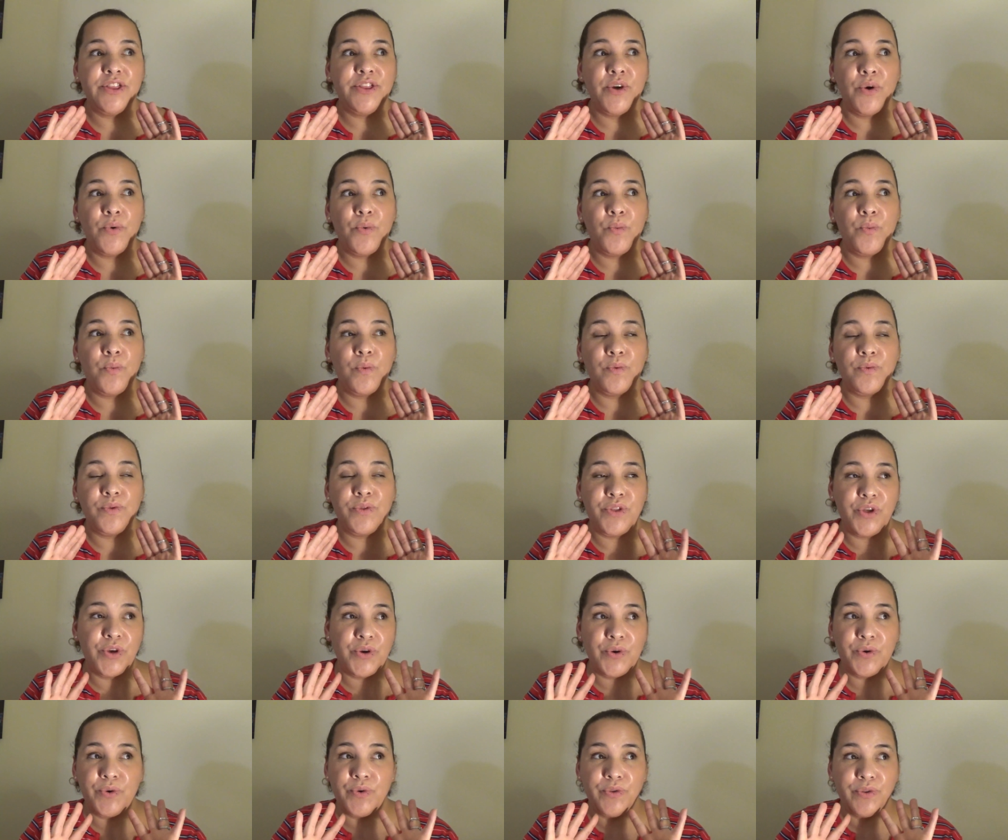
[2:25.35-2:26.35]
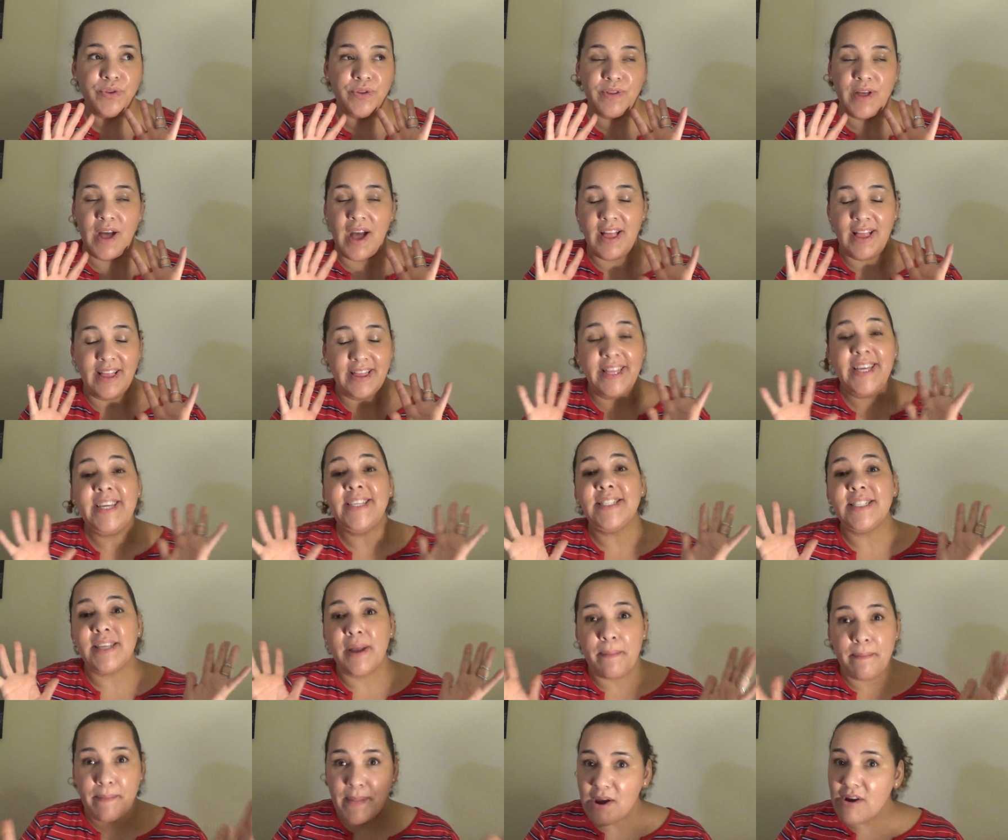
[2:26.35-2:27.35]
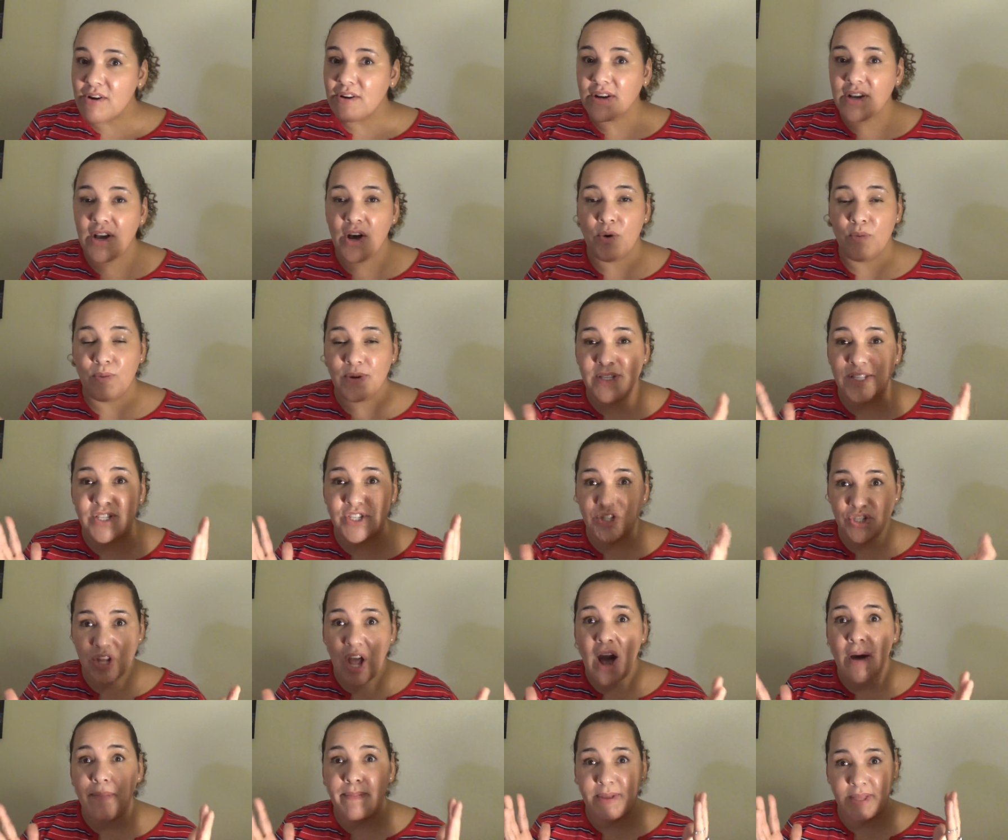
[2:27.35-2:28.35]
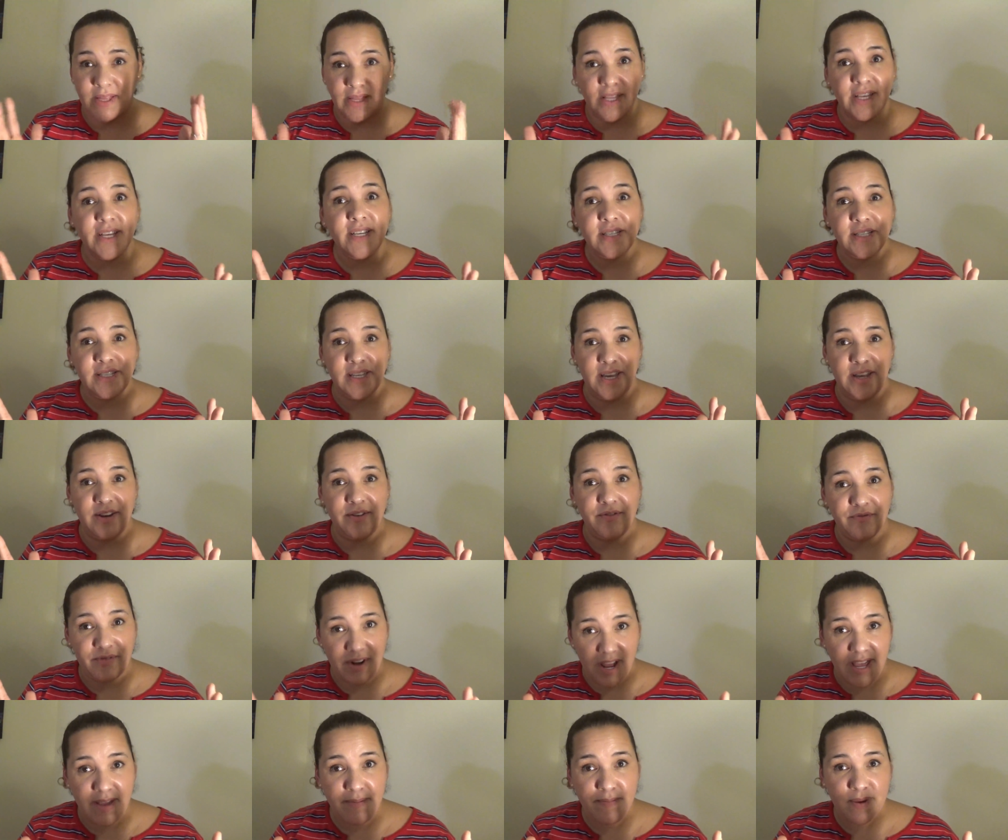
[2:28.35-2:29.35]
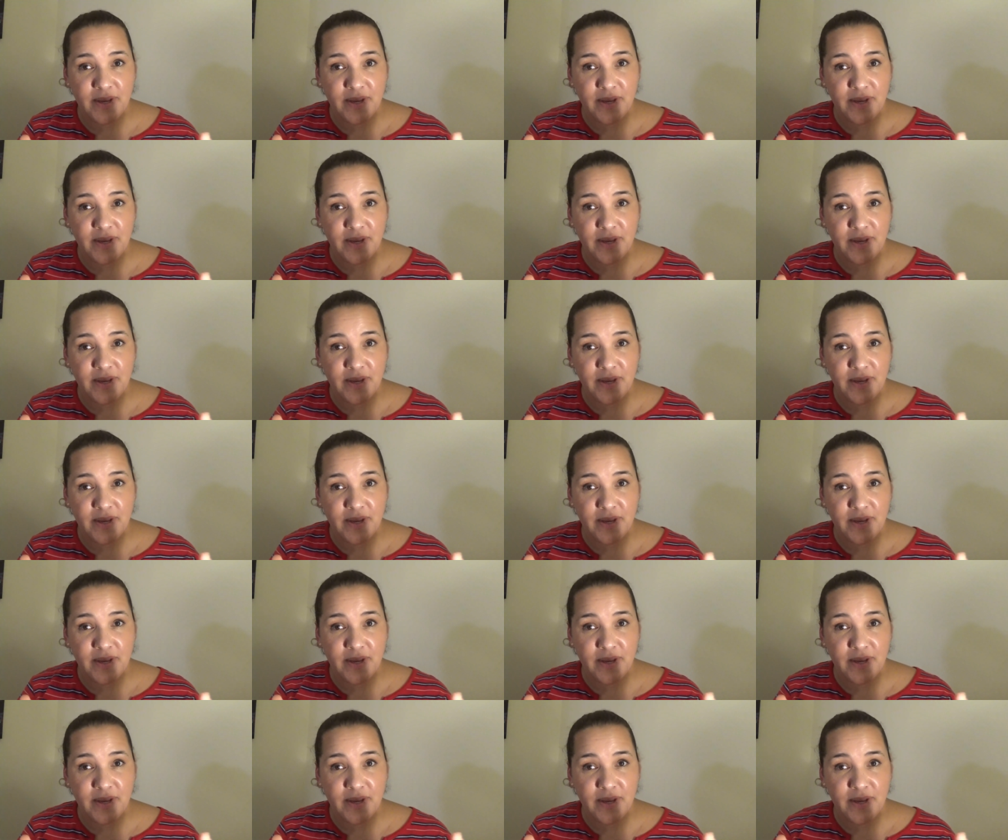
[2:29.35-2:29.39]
the the at least America would stop and listen, right?